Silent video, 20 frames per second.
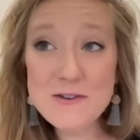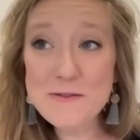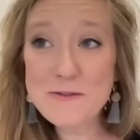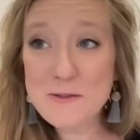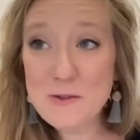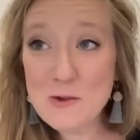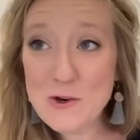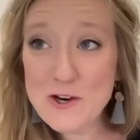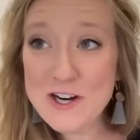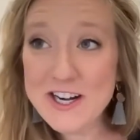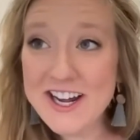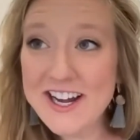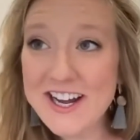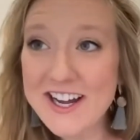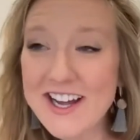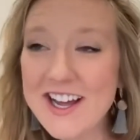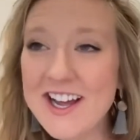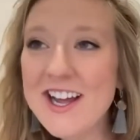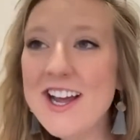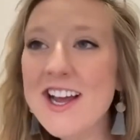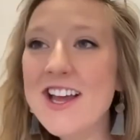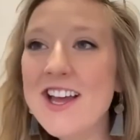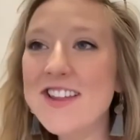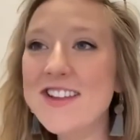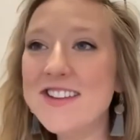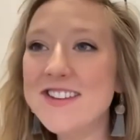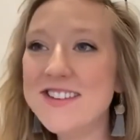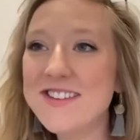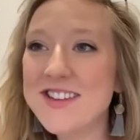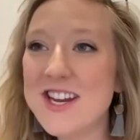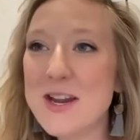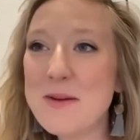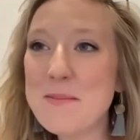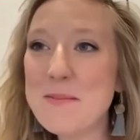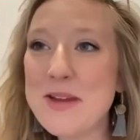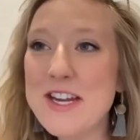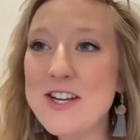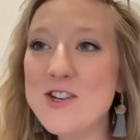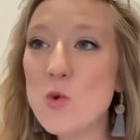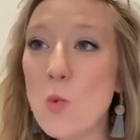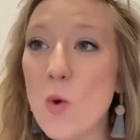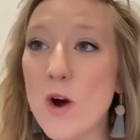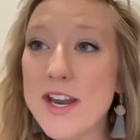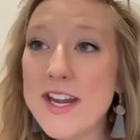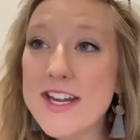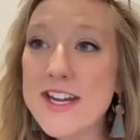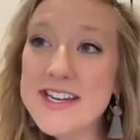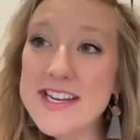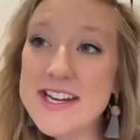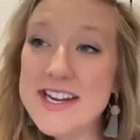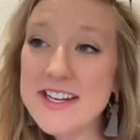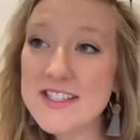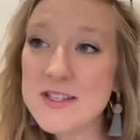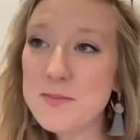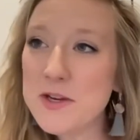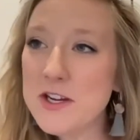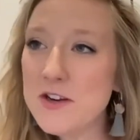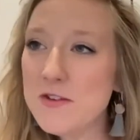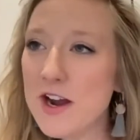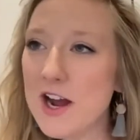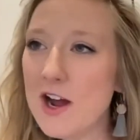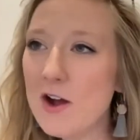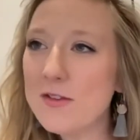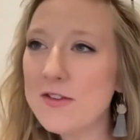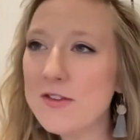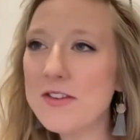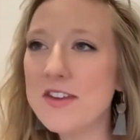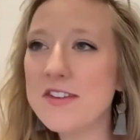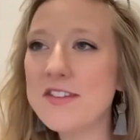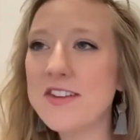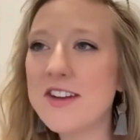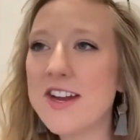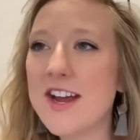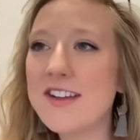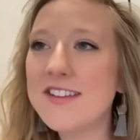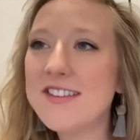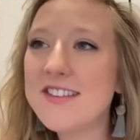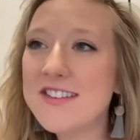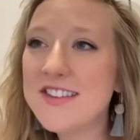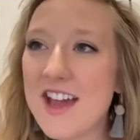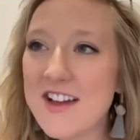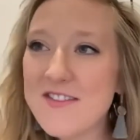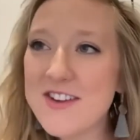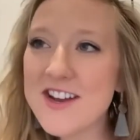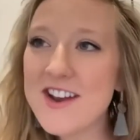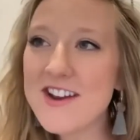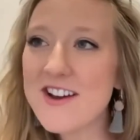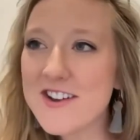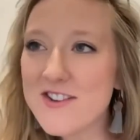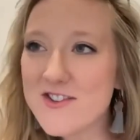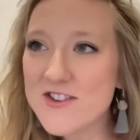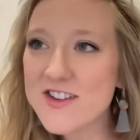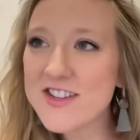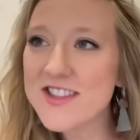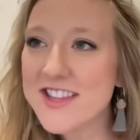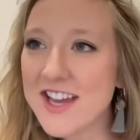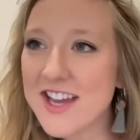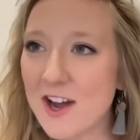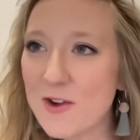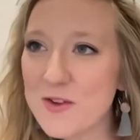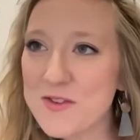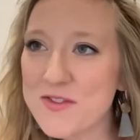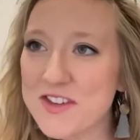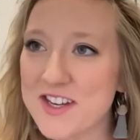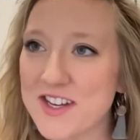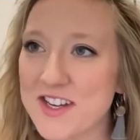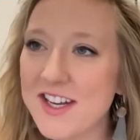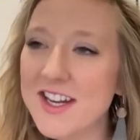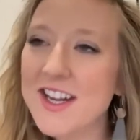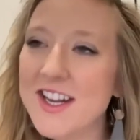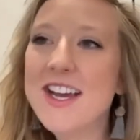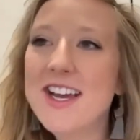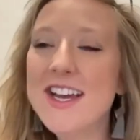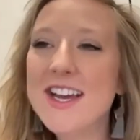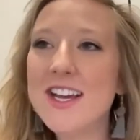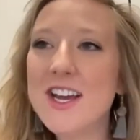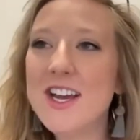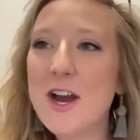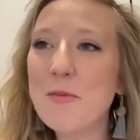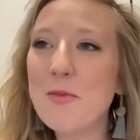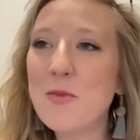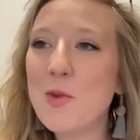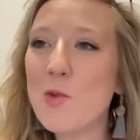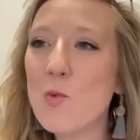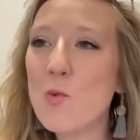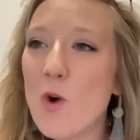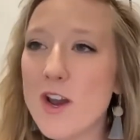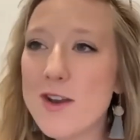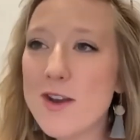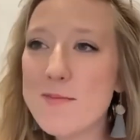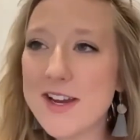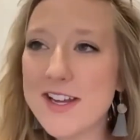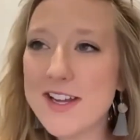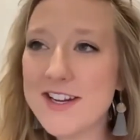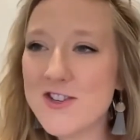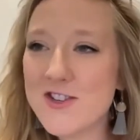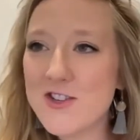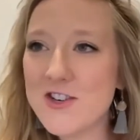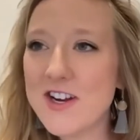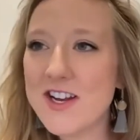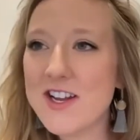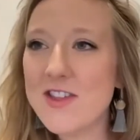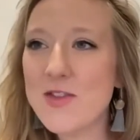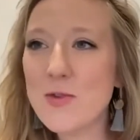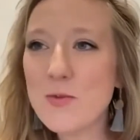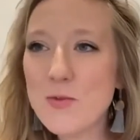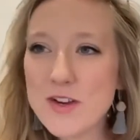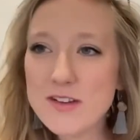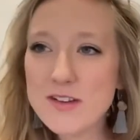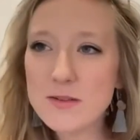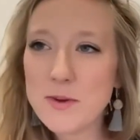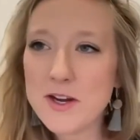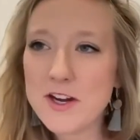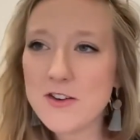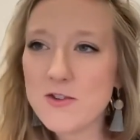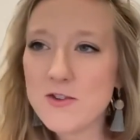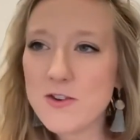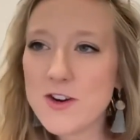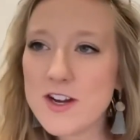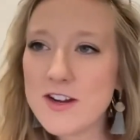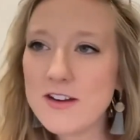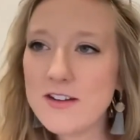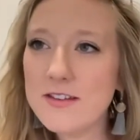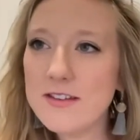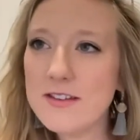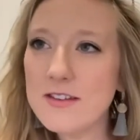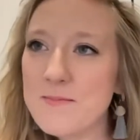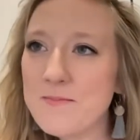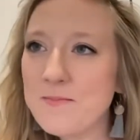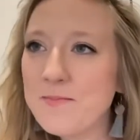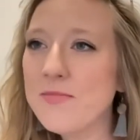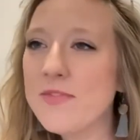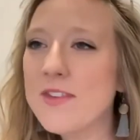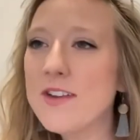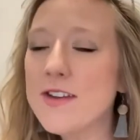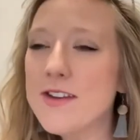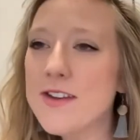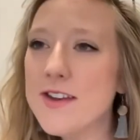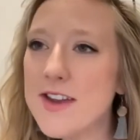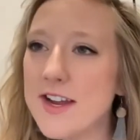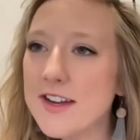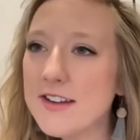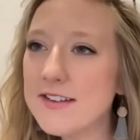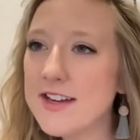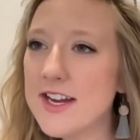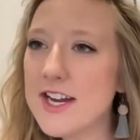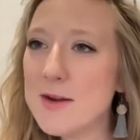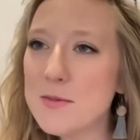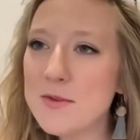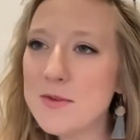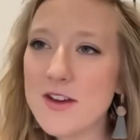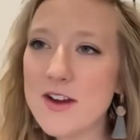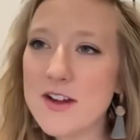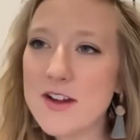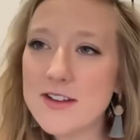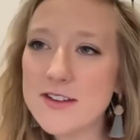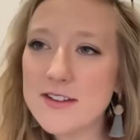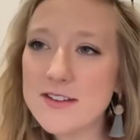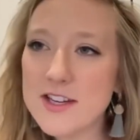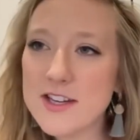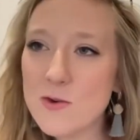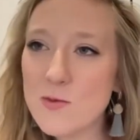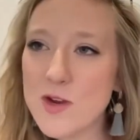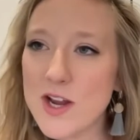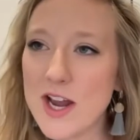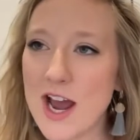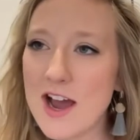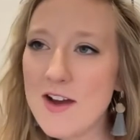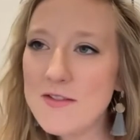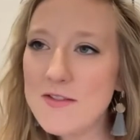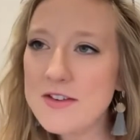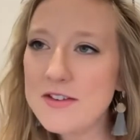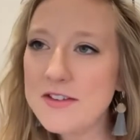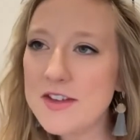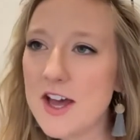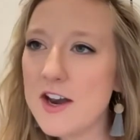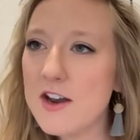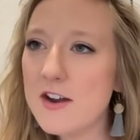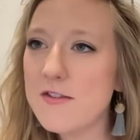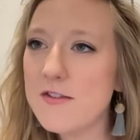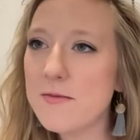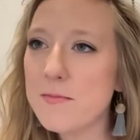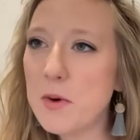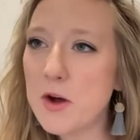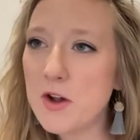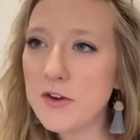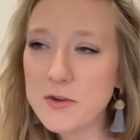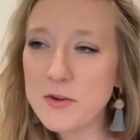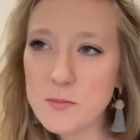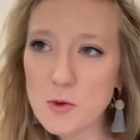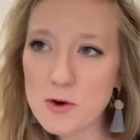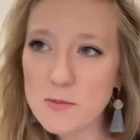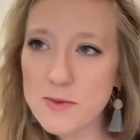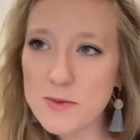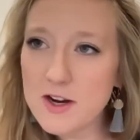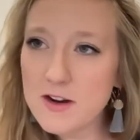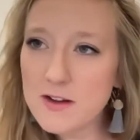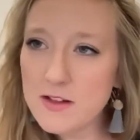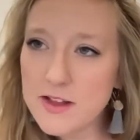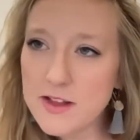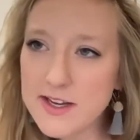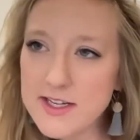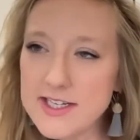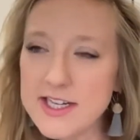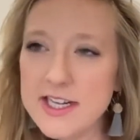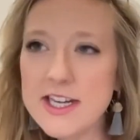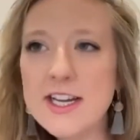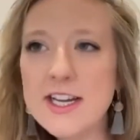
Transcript: Florida. This is going to be 20 DSP routes listed at 700,000 comes with one manager and three spare trucks. Next Amazon listing we have is out of Baltimore, Maryland,